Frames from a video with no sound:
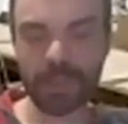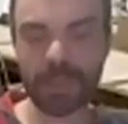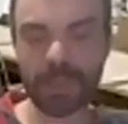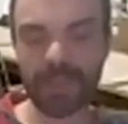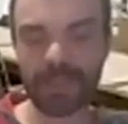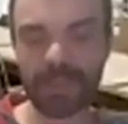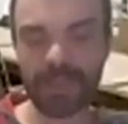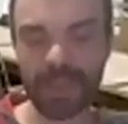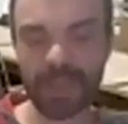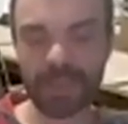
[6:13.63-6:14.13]

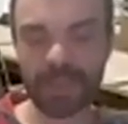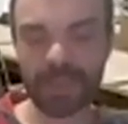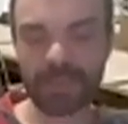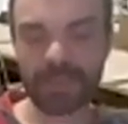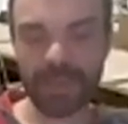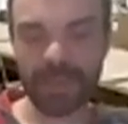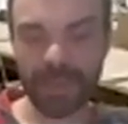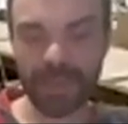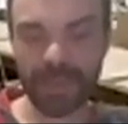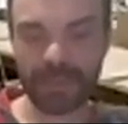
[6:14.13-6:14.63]
and then
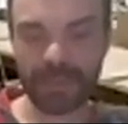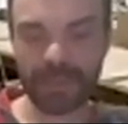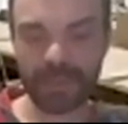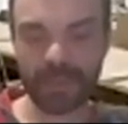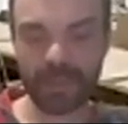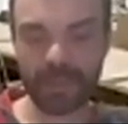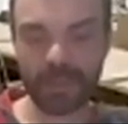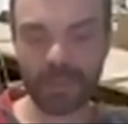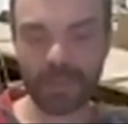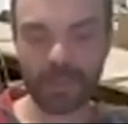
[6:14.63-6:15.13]
depending
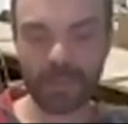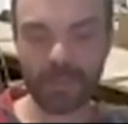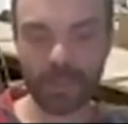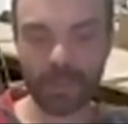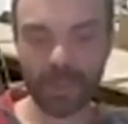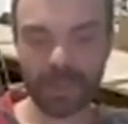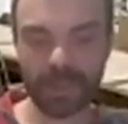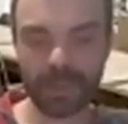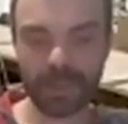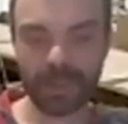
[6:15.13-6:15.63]
on
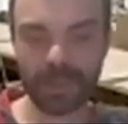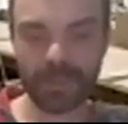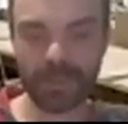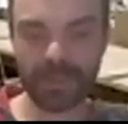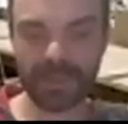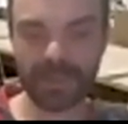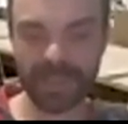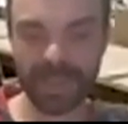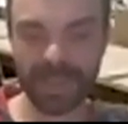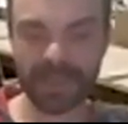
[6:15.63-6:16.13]
what the
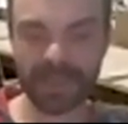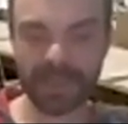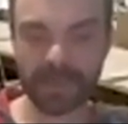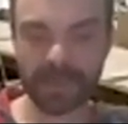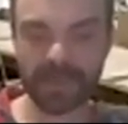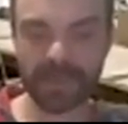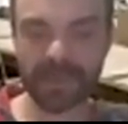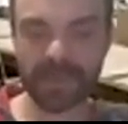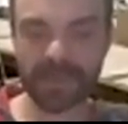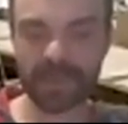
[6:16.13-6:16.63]

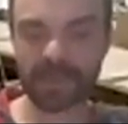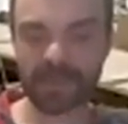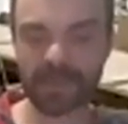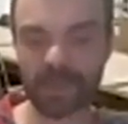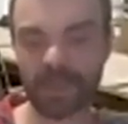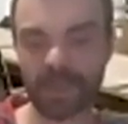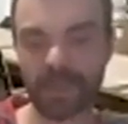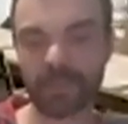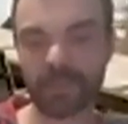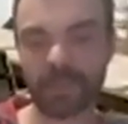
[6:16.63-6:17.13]
sensors in this
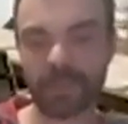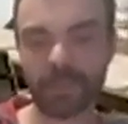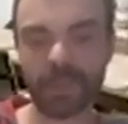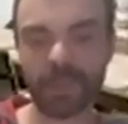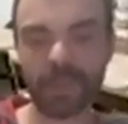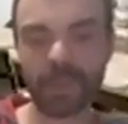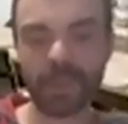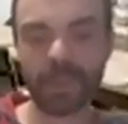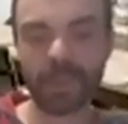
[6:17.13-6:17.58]
chamber